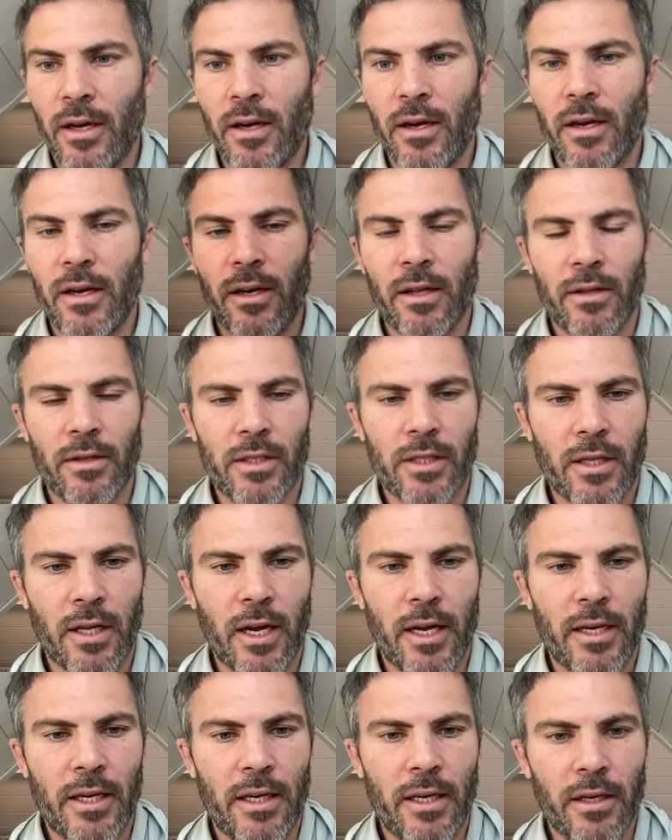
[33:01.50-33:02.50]
another
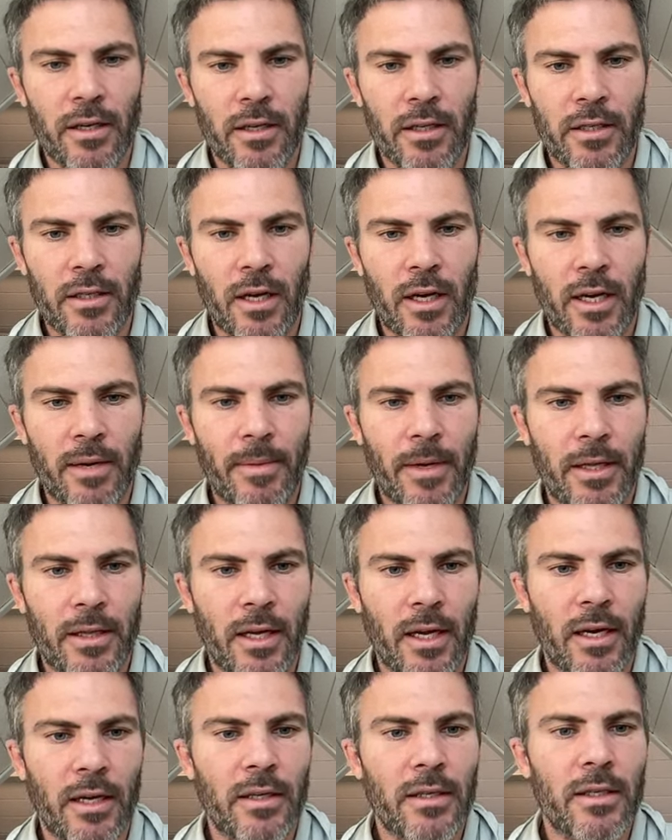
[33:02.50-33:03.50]
slide in here to talk about
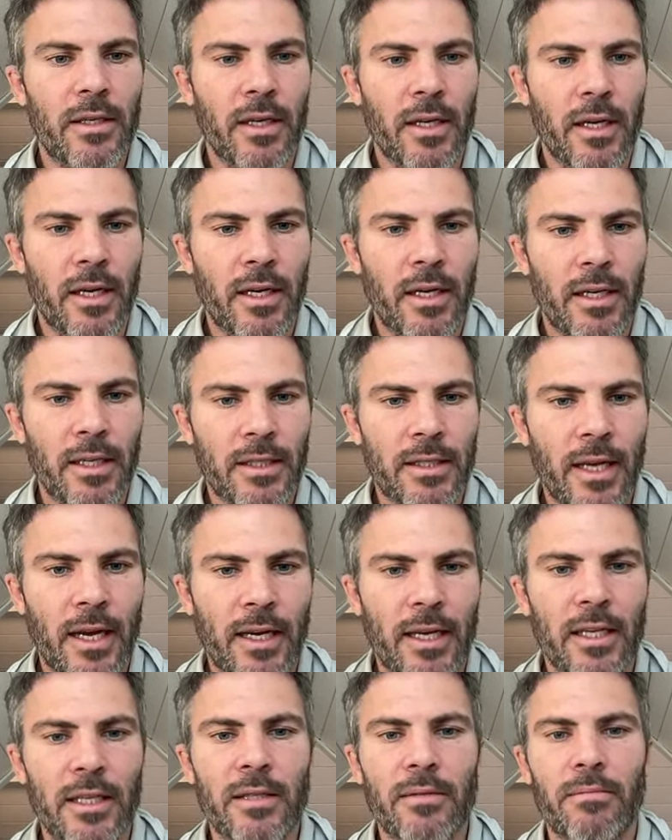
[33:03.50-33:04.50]
that in a
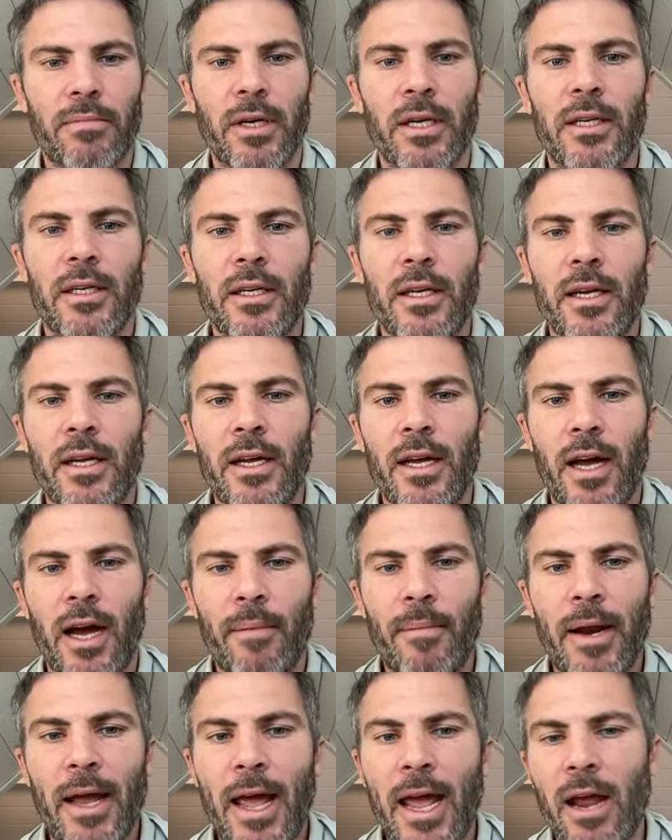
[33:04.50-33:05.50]
second, but I'm
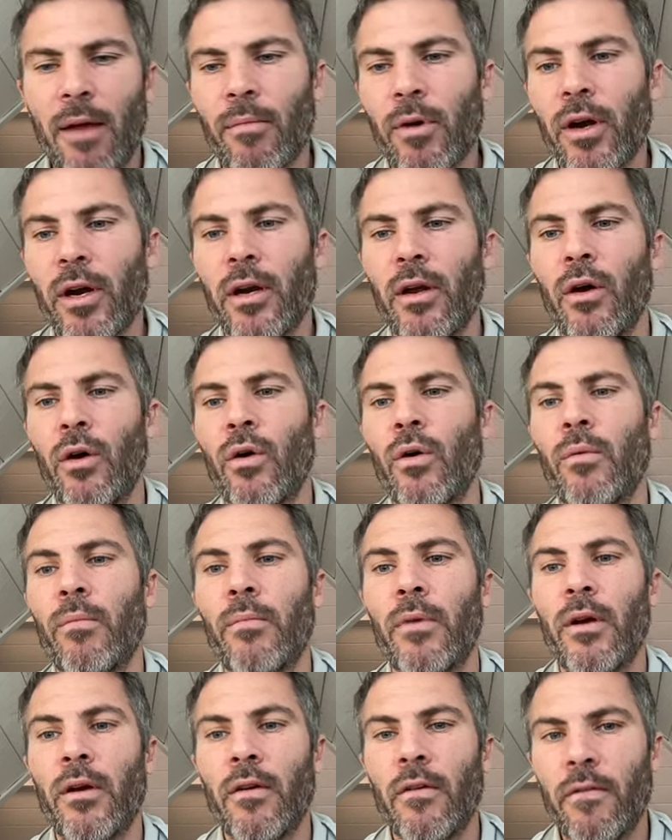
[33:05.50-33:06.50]
going to hammer it home.
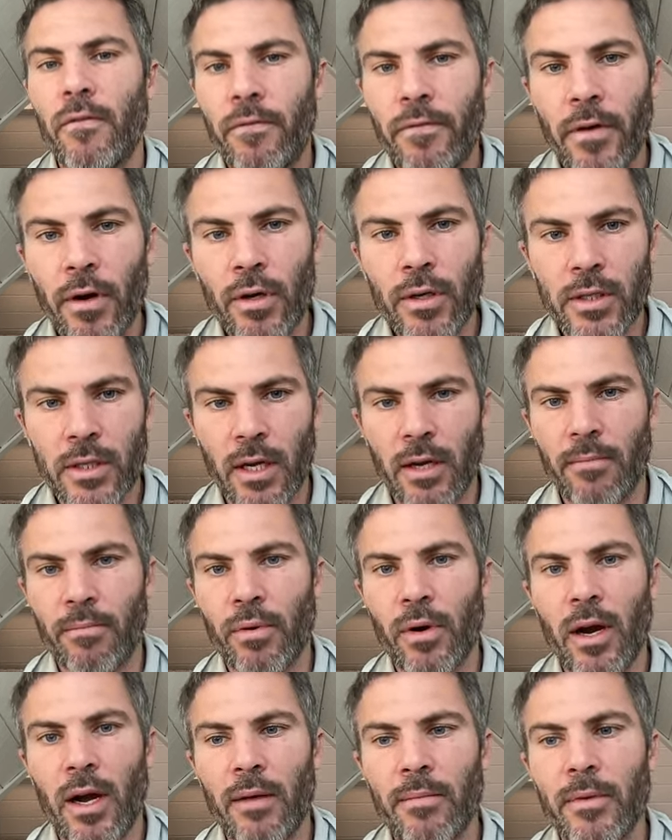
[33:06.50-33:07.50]
Focus on
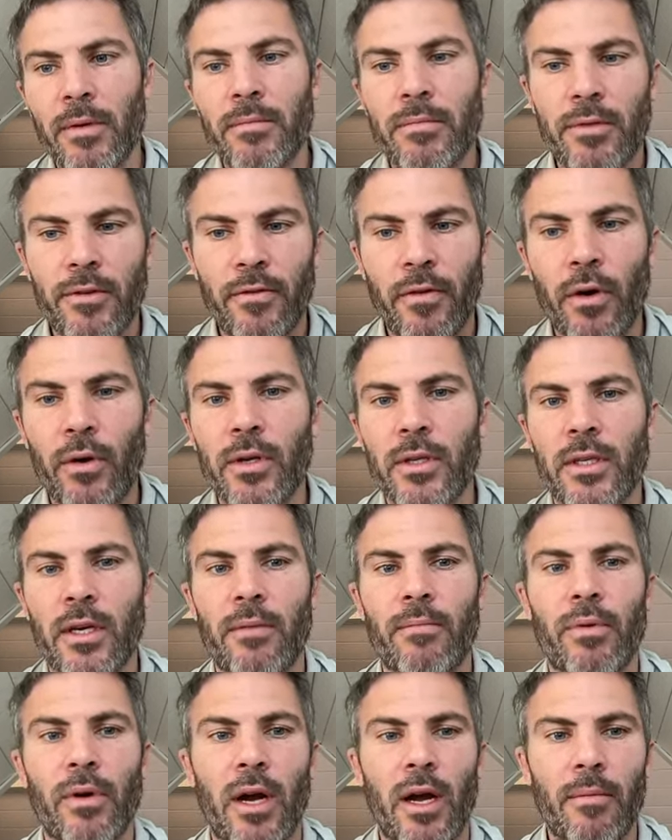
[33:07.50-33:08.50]
problems, focus on
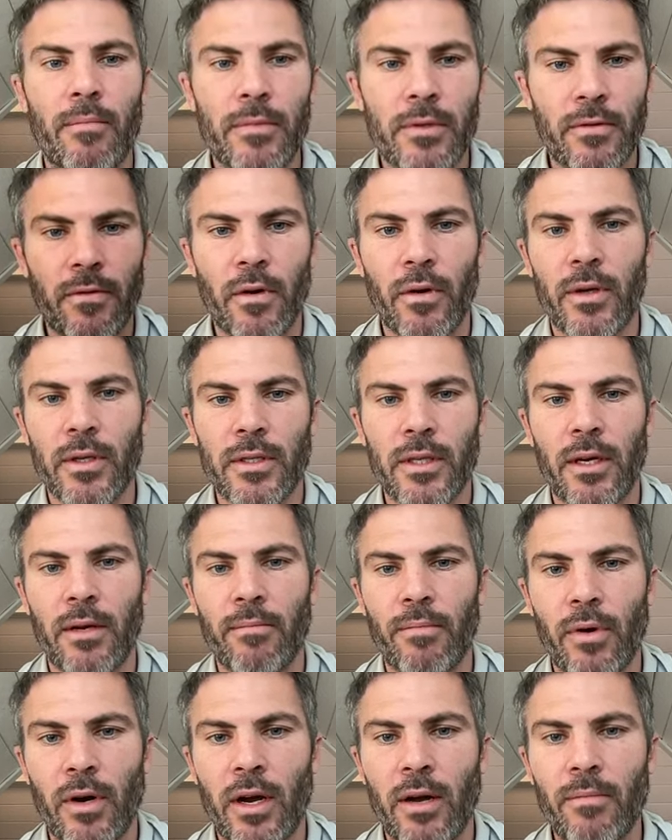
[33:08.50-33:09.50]
problems, focus on
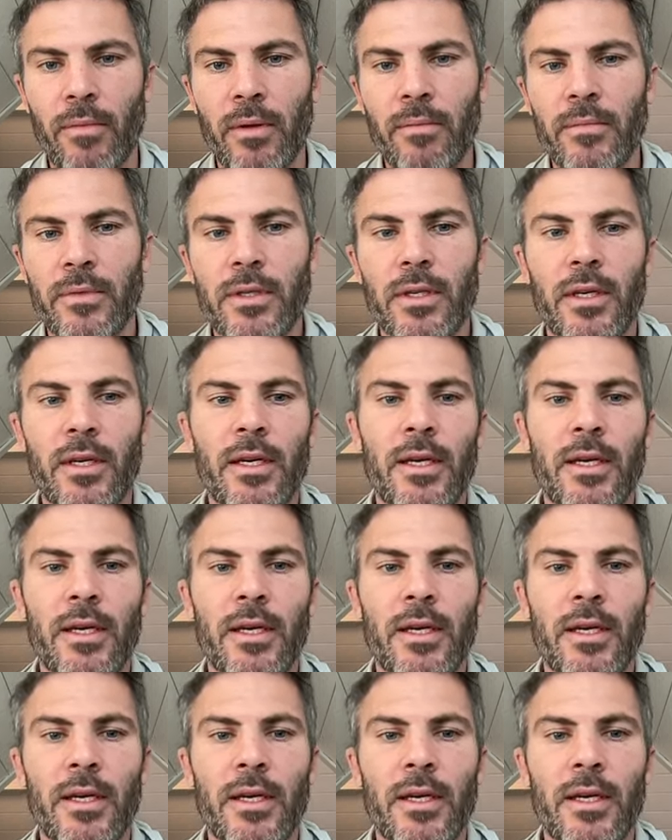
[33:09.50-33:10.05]
problems.